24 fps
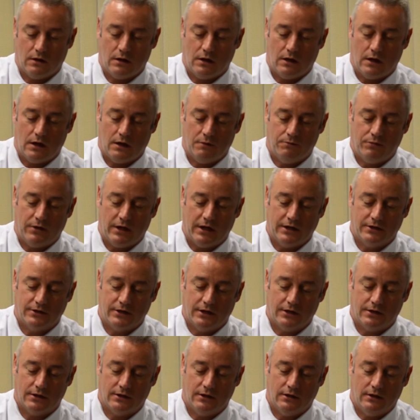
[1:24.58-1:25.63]
and place
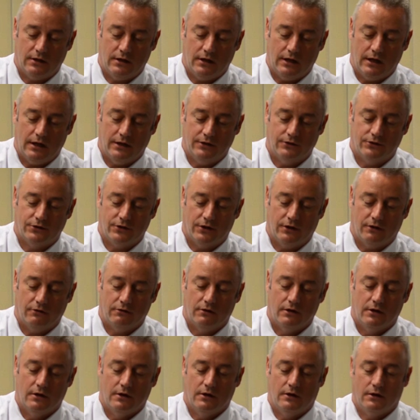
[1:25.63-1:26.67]
it into
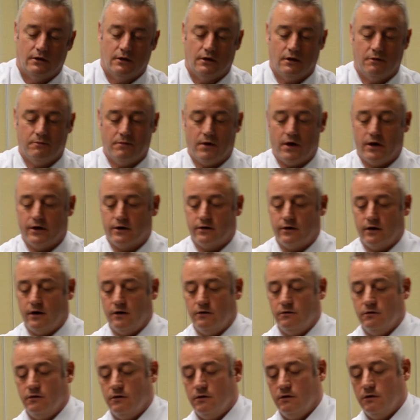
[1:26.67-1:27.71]
the micro
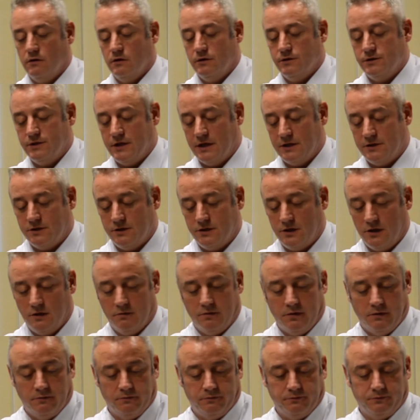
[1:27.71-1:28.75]
test tube.
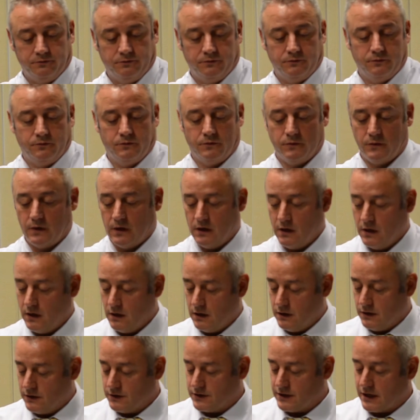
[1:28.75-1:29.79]

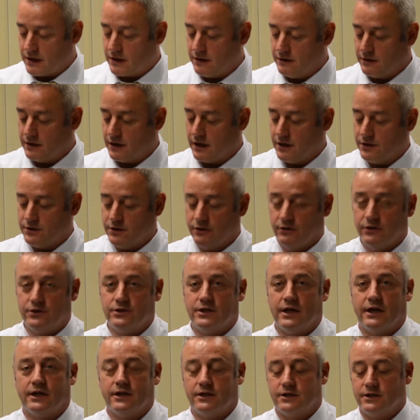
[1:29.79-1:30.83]
Second thing I do is
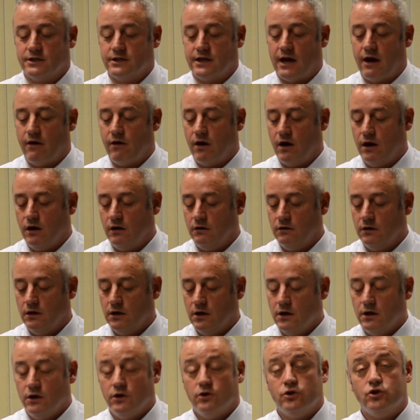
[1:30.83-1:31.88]
take a sterile,
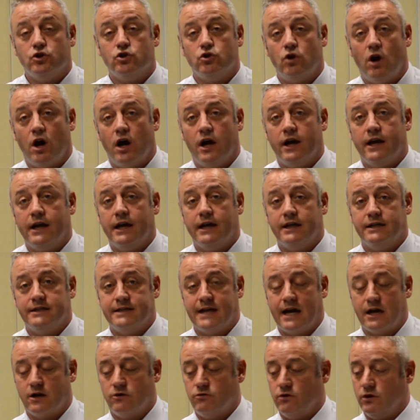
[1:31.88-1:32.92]
dry
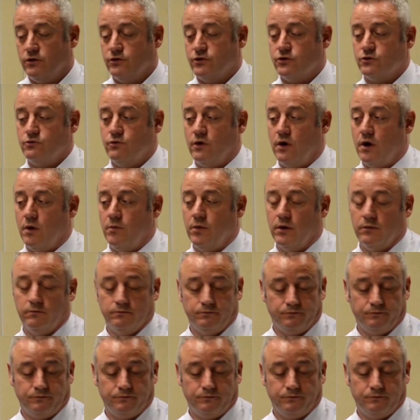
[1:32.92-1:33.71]
Dacron swab,